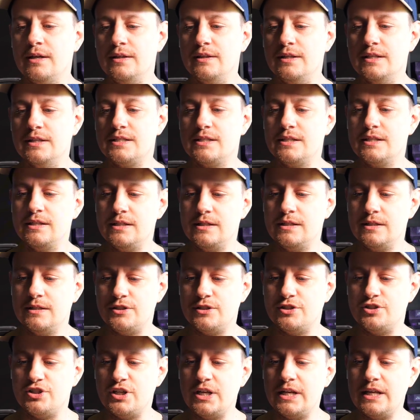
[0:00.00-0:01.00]
This
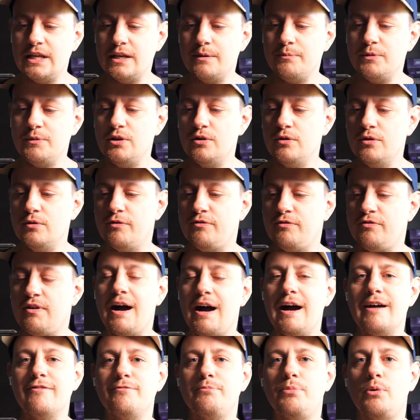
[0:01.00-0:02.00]
is GDEMU
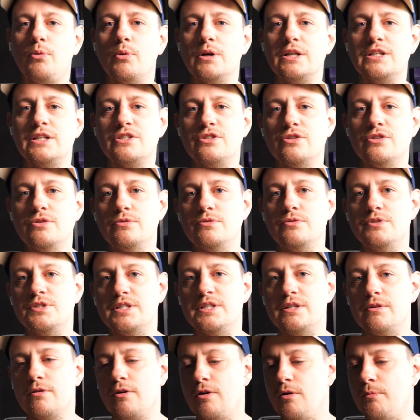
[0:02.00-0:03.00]

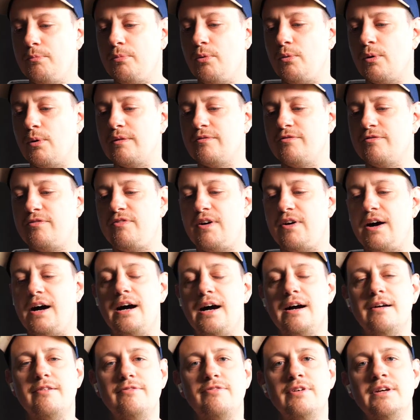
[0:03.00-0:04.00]

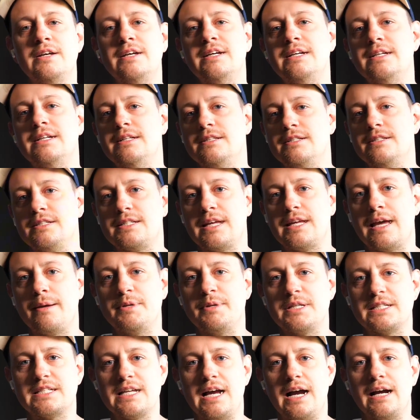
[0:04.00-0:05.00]
5.20.5, same
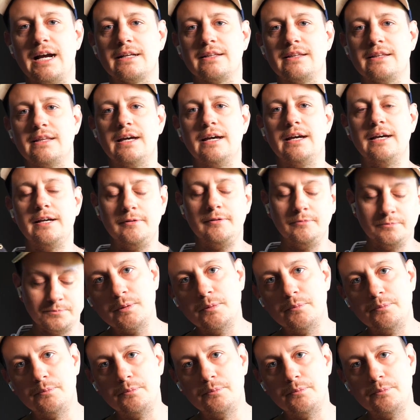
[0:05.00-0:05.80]
exact thing.